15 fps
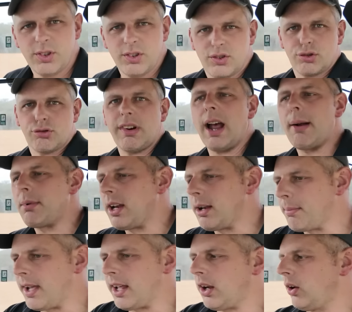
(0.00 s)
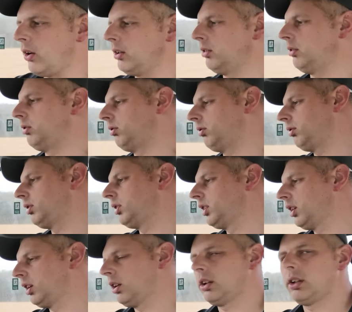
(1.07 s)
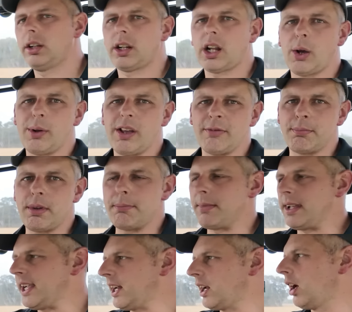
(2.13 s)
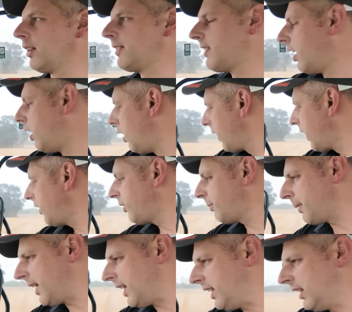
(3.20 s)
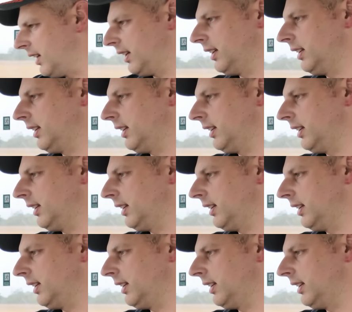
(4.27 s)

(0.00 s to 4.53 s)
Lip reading: scrabbling a bit, like, you know, we haven't been meeting our target speed,